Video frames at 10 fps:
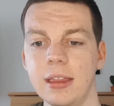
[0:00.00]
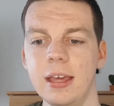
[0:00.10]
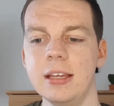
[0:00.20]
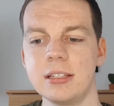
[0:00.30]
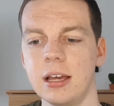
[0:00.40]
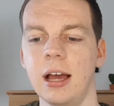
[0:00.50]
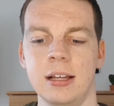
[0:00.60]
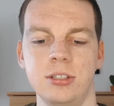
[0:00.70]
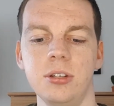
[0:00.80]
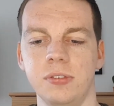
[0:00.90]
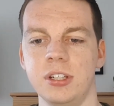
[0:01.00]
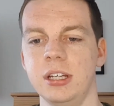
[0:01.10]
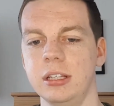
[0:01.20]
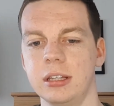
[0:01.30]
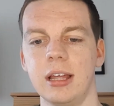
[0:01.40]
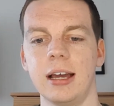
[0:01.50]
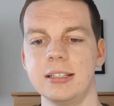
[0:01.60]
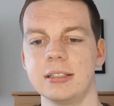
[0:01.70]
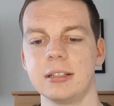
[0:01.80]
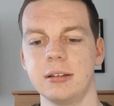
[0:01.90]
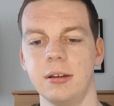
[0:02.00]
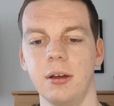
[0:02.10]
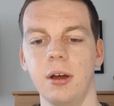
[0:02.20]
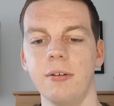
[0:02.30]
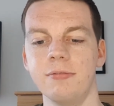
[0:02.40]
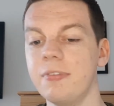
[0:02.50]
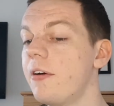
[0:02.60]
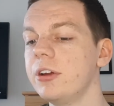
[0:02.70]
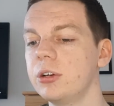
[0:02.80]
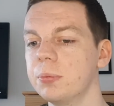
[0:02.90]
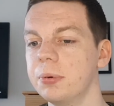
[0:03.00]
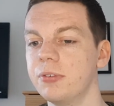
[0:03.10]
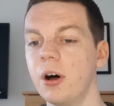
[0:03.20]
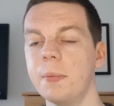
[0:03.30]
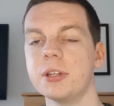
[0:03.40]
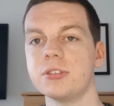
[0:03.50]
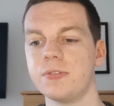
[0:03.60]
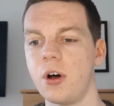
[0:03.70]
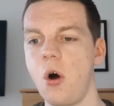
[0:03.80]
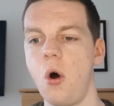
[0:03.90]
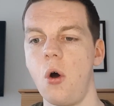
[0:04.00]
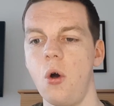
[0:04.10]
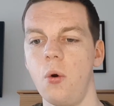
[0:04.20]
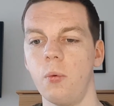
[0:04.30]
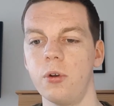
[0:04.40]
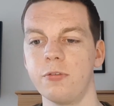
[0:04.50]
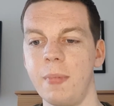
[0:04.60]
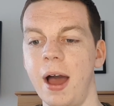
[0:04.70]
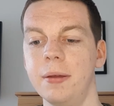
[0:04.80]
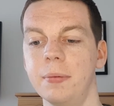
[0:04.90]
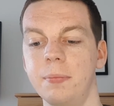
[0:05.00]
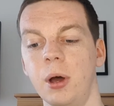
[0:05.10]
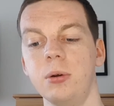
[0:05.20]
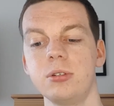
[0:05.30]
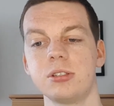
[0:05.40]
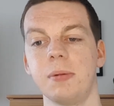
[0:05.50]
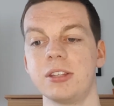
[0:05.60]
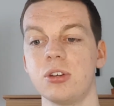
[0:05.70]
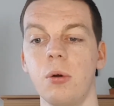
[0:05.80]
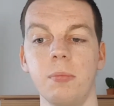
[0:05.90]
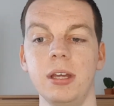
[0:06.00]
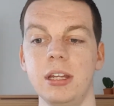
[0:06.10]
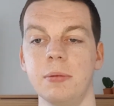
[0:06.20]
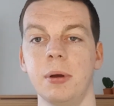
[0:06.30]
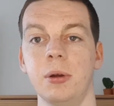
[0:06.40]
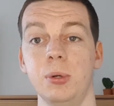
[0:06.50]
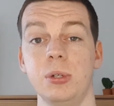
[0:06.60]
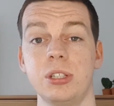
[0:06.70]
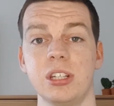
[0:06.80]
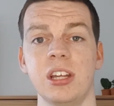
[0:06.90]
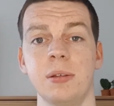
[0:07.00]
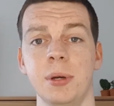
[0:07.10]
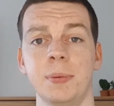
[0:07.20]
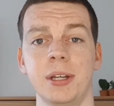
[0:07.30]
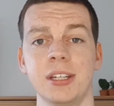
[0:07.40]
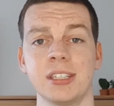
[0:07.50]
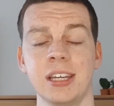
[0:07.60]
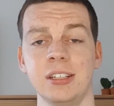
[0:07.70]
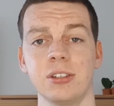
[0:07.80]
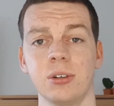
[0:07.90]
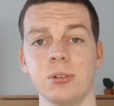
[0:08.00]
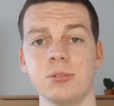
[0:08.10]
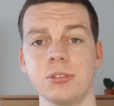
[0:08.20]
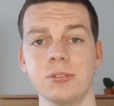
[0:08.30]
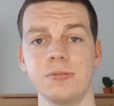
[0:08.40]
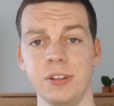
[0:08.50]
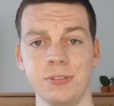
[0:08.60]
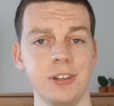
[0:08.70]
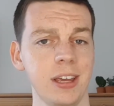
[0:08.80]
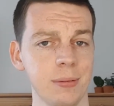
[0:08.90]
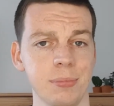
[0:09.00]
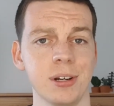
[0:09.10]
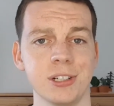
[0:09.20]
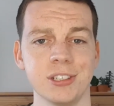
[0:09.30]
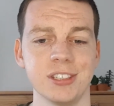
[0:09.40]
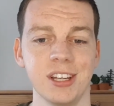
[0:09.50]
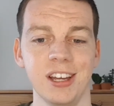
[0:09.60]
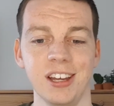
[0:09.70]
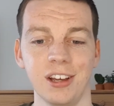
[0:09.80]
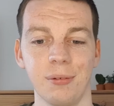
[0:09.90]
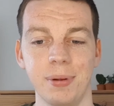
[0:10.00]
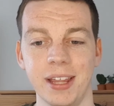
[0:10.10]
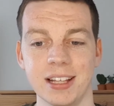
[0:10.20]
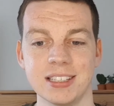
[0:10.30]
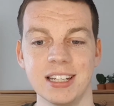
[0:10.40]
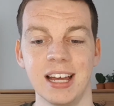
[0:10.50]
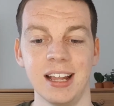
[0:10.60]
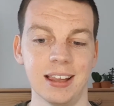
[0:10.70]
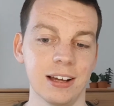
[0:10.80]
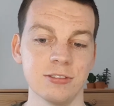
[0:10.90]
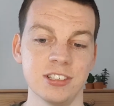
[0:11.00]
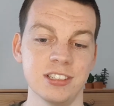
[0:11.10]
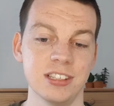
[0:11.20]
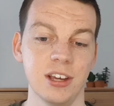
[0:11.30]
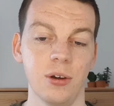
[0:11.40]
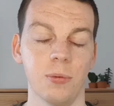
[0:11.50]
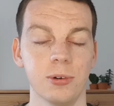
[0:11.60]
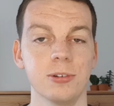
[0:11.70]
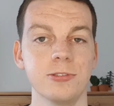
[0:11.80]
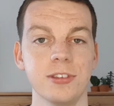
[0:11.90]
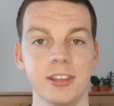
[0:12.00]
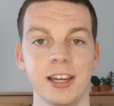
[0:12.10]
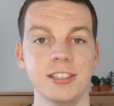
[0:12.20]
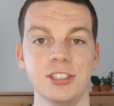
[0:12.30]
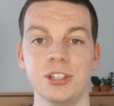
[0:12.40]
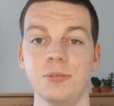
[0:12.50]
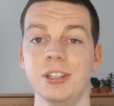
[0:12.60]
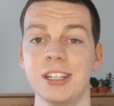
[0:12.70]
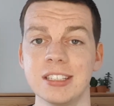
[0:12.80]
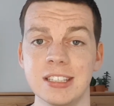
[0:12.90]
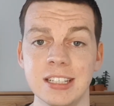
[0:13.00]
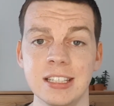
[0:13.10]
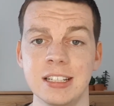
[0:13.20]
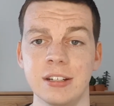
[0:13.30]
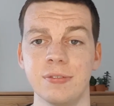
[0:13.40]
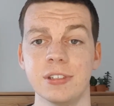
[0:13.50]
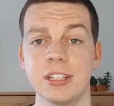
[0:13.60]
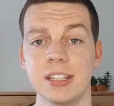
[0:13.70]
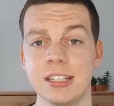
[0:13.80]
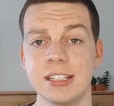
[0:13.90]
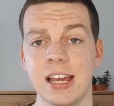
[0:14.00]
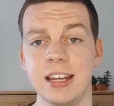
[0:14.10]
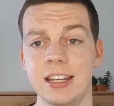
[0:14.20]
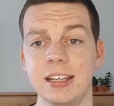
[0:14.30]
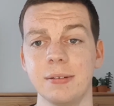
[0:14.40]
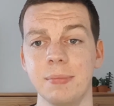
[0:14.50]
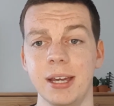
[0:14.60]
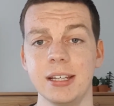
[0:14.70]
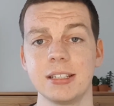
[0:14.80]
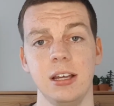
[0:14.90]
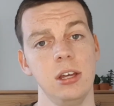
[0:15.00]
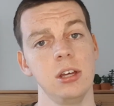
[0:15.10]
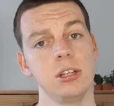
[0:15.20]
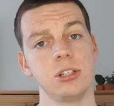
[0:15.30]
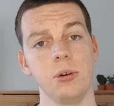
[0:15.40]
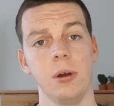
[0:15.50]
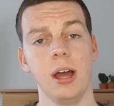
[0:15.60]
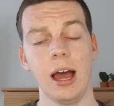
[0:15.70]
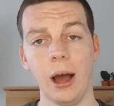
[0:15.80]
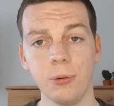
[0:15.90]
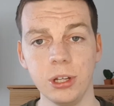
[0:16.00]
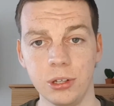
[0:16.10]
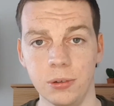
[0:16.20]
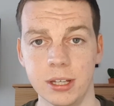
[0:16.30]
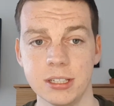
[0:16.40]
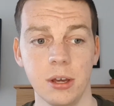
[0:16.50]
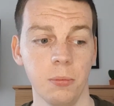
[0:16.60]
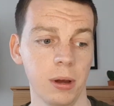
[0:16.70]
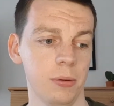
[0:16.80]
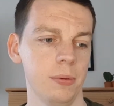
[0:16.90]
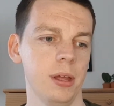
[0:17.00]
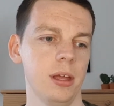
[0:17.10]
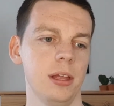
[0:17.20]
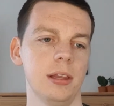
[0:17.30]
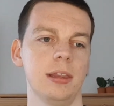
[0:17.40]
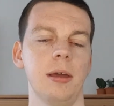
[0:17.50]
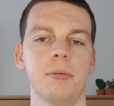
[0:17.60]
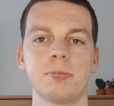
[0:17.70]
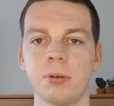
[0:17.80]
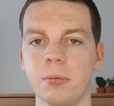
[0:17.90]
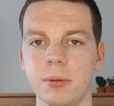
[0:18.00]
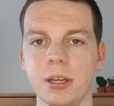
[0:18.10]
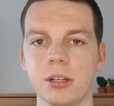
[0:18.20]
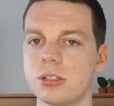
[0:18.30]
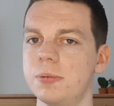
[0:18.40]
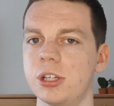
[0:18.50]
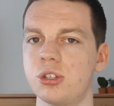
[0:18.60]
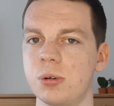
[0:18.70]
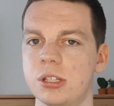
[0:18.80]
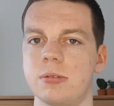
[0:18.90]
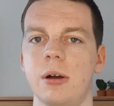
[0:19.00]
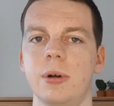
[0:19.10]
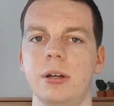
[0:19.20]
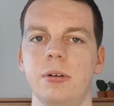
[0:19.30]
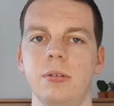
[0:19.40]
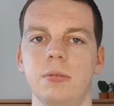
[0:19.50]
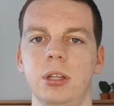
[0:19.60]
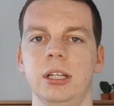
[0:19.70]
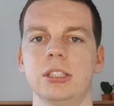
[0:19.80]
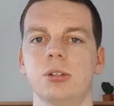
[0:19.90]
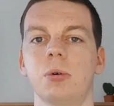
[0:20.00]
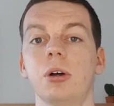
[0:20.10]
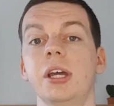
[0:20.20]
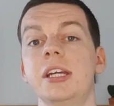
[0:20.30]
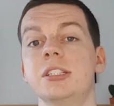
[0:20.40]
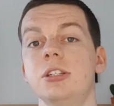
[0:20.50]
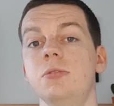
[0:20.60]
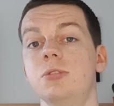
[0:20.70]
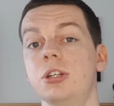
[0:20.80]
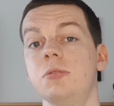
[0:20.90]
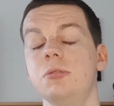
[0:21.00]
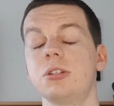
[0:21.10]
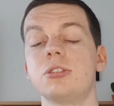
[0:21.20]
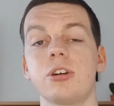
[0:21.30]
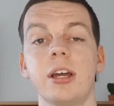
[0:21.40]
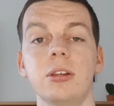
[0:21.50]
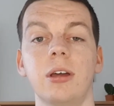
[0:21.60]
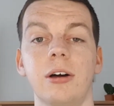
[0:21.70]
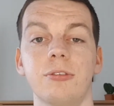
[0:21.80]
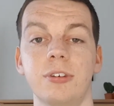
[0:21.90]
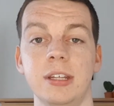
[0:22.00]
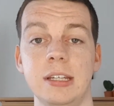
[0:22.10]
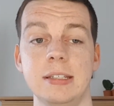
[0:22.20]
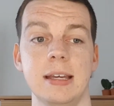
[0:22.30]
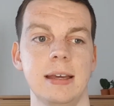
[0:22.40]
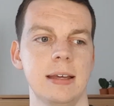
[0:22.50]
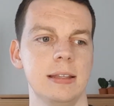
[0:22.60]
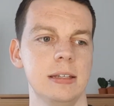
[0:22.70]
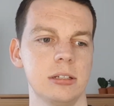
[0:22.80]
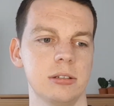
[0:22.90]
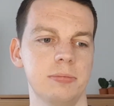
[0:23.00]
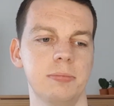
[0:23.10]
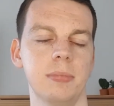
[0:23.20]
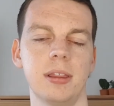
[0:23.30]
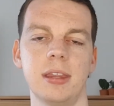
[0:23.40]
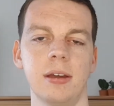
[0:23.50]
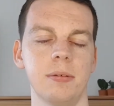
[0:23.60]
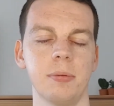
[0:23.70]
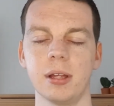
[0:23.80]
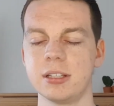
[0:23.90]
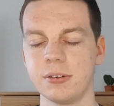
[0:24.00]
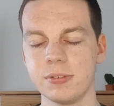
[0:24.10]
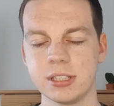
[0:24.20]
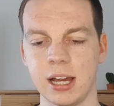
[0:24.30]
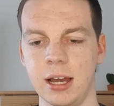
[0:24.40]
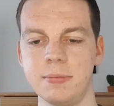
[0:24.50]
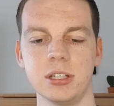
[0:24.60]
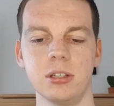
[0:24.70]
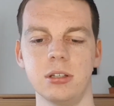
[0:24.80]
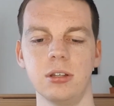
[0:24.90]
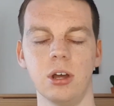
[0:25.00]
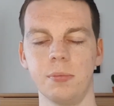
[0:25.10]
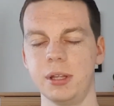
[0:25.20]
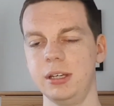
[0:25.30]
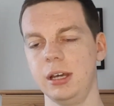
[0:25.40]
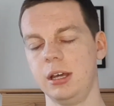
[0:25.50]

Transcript: it's, as you've seen, that is a very good performance for one of my posts. My top media post at the moment has gained 150 impressions. Compare that to 9,132. You can see the difference that this technique makes. So how do you do this? Well, there's probably going to be a Twitter hour linked to what it is that you do. So try and look out for these. they're at different times and normally